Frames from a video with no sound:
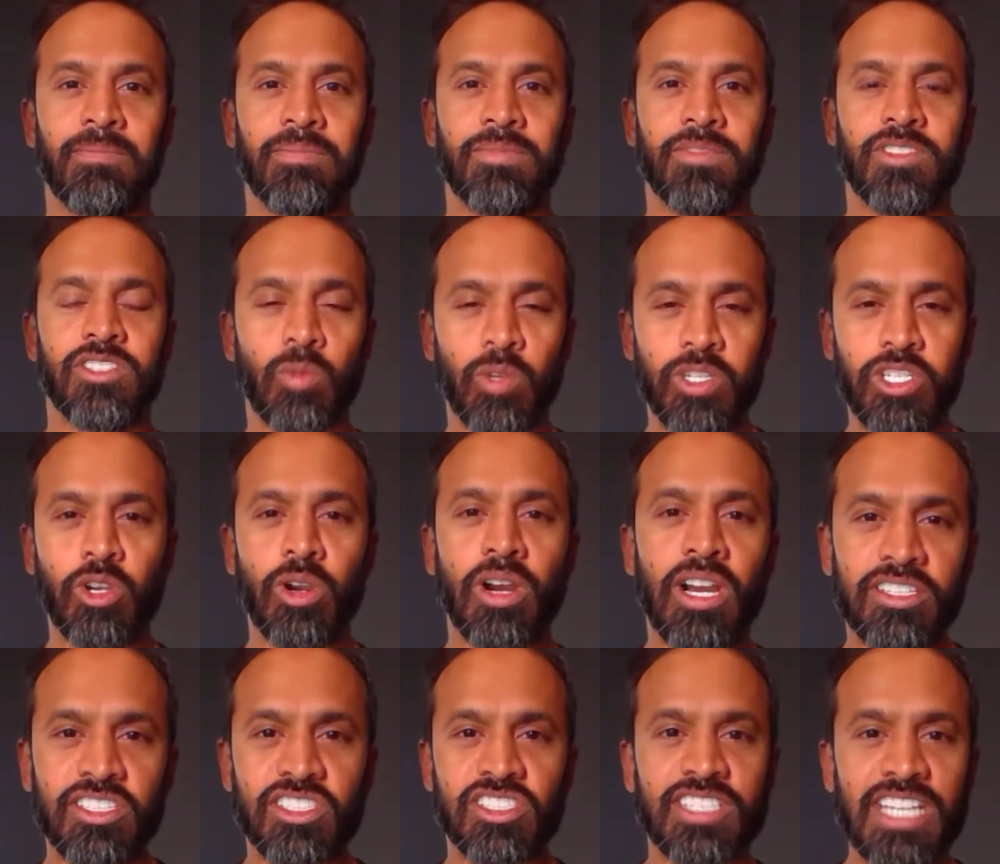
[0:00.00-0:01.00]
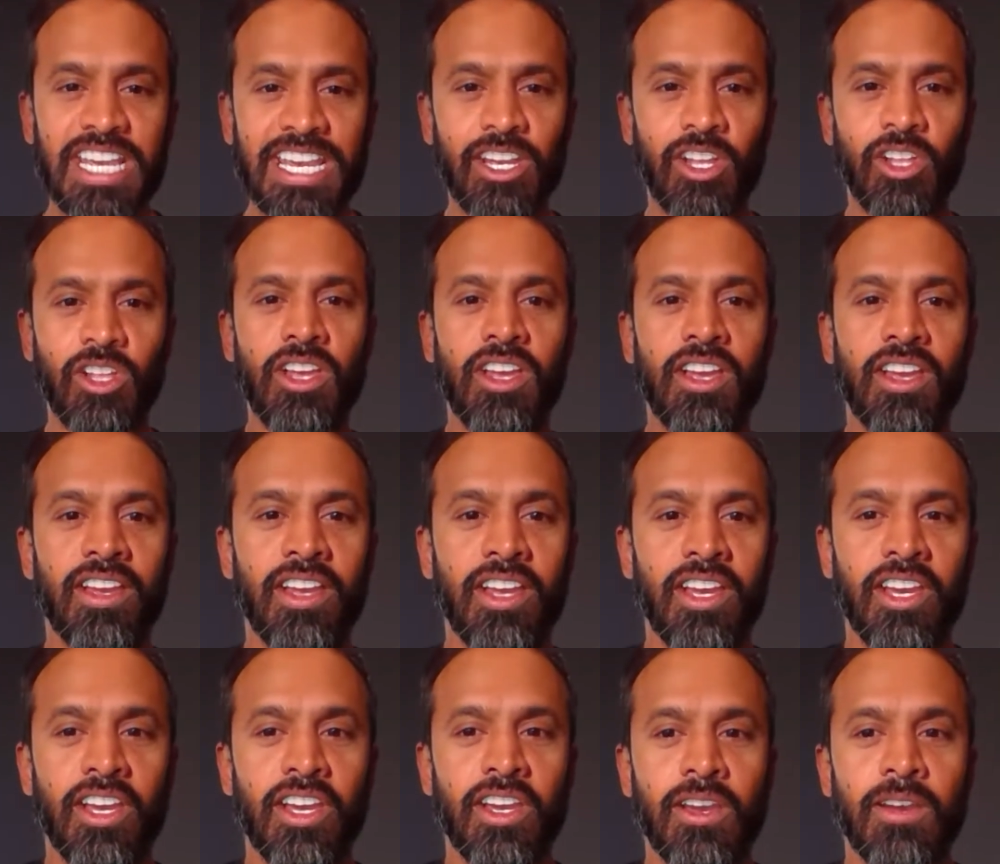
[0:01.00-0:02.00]
So when you go on scale,
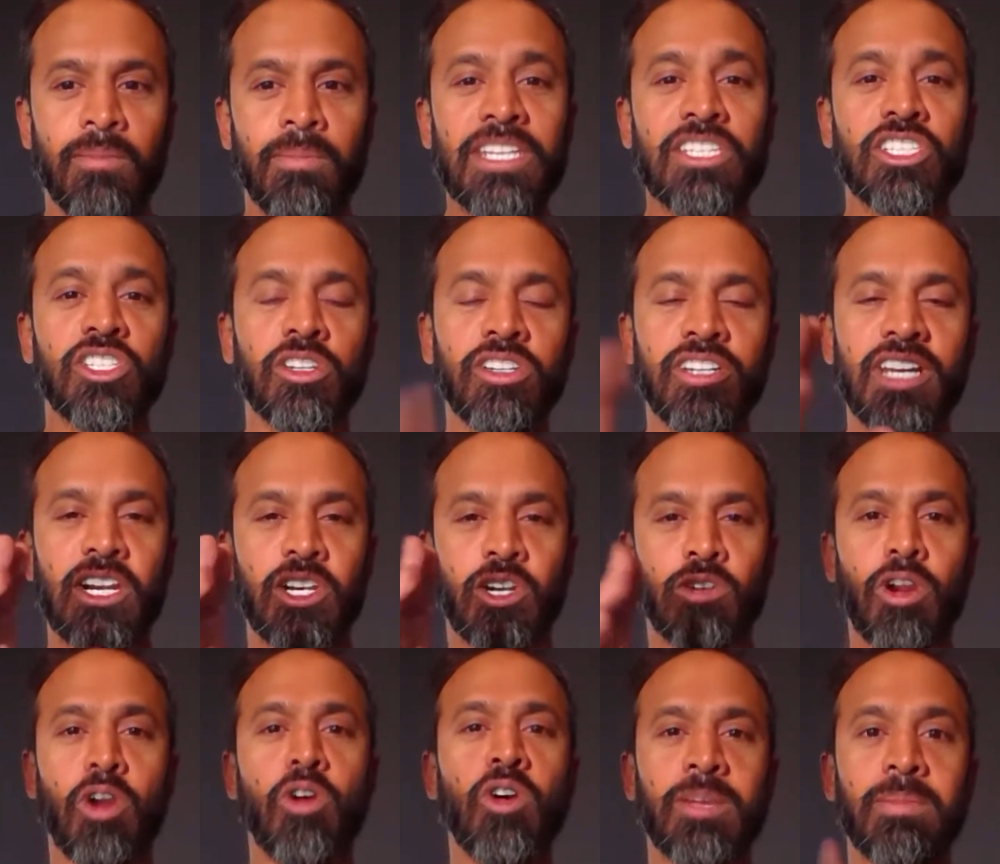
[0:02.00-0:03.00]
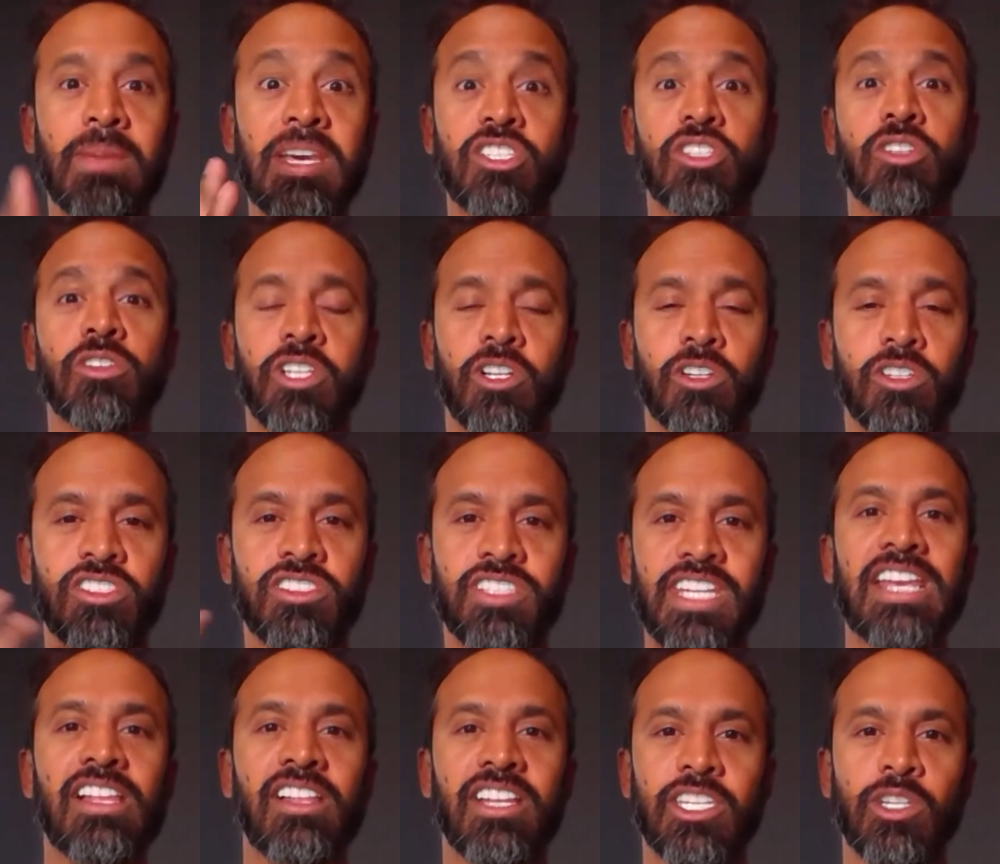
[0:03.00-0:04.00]
make sure you're not growing, make sure you're
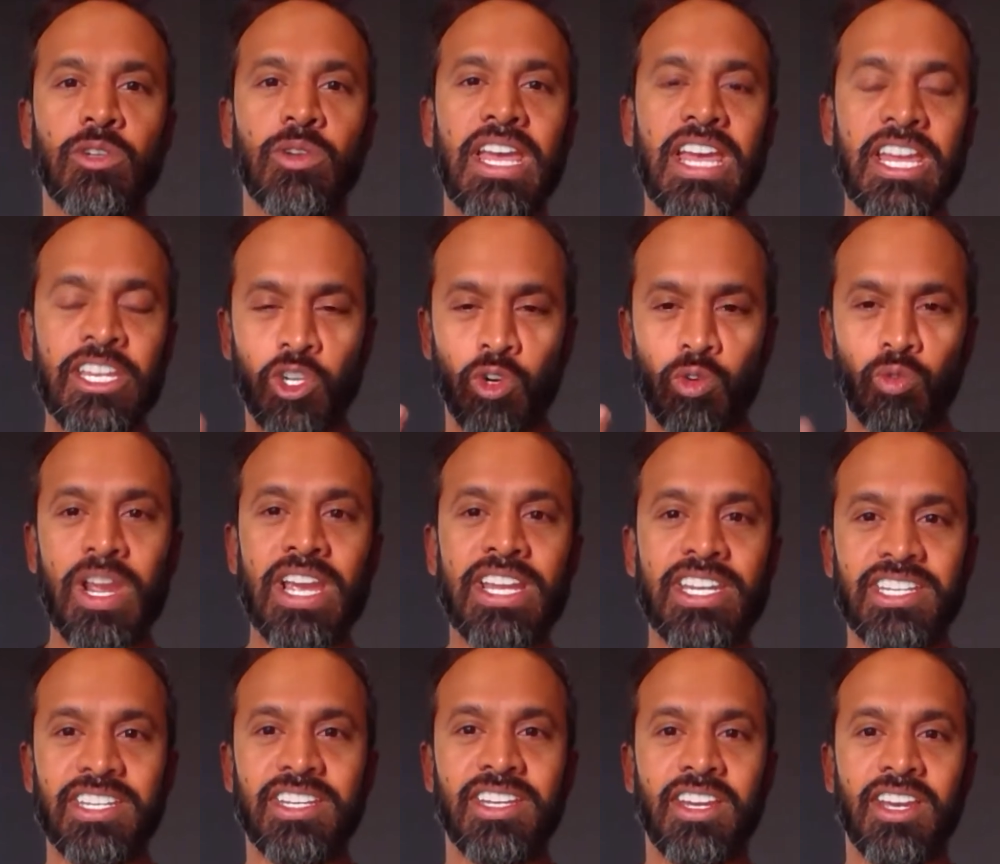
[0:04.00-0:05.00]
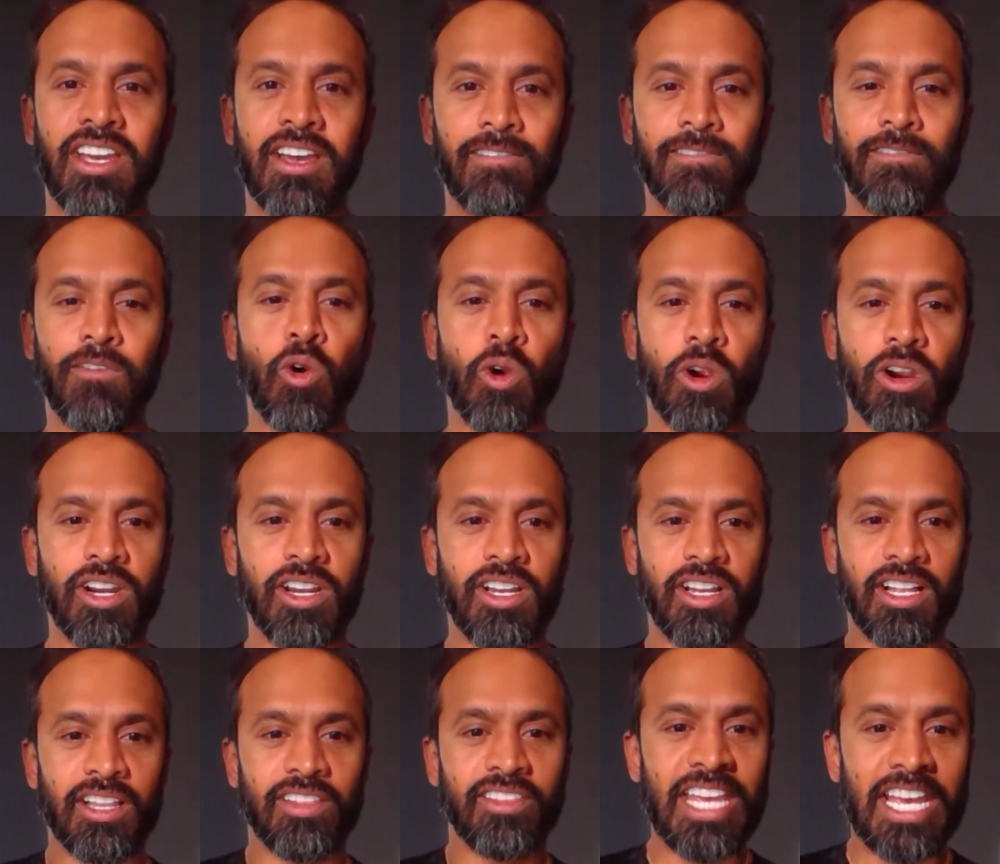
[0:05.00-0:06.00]
scaling and you're ready for
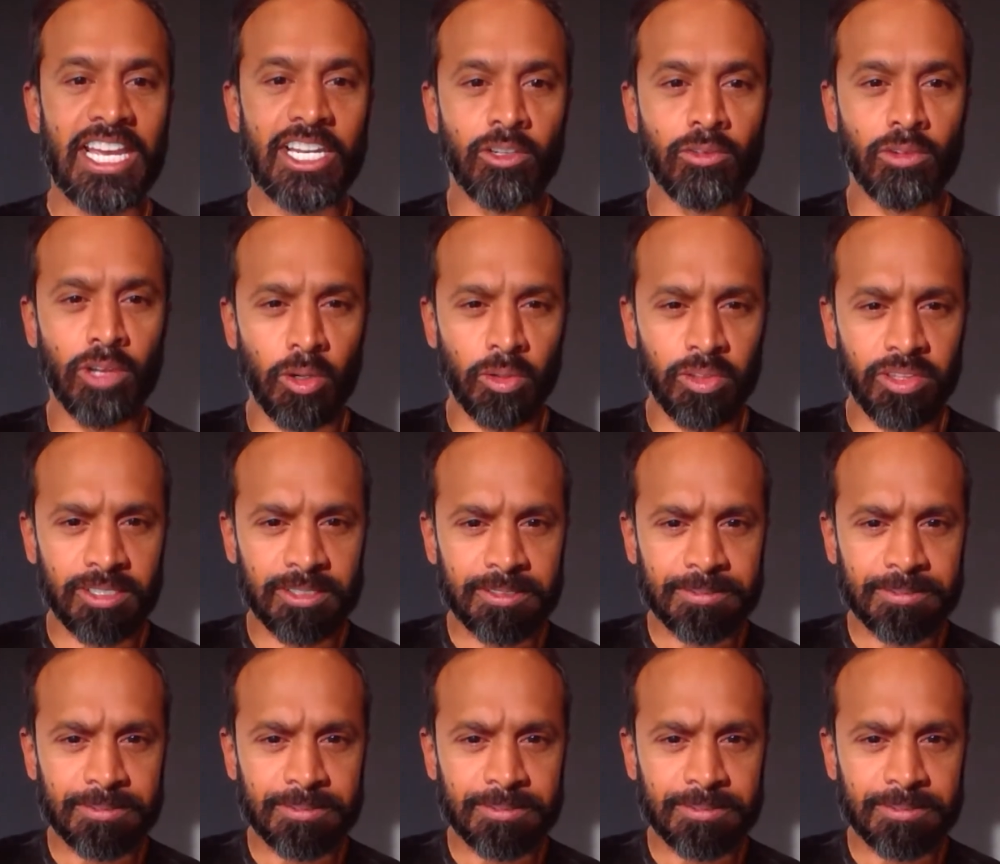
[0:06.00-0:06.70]
that growth.